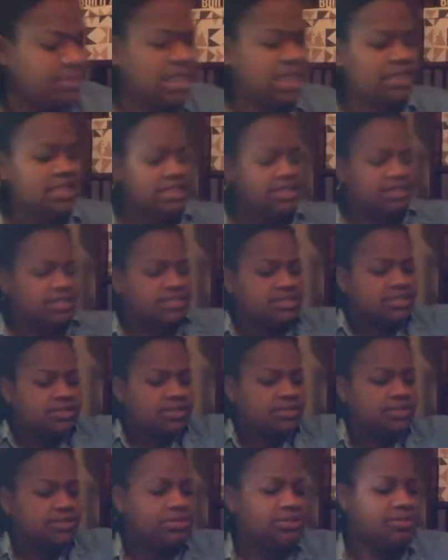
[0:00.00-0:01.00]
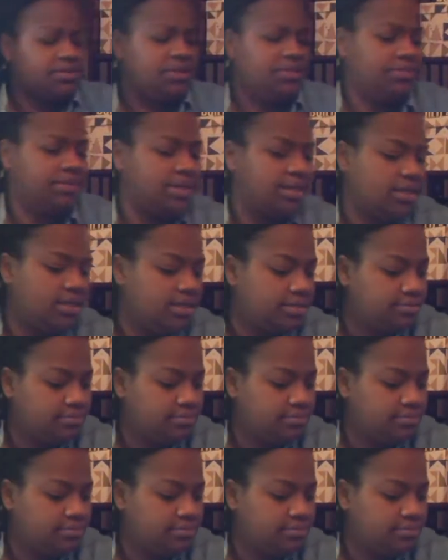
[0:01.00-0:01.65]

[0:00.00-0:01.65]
I think this is also eBay.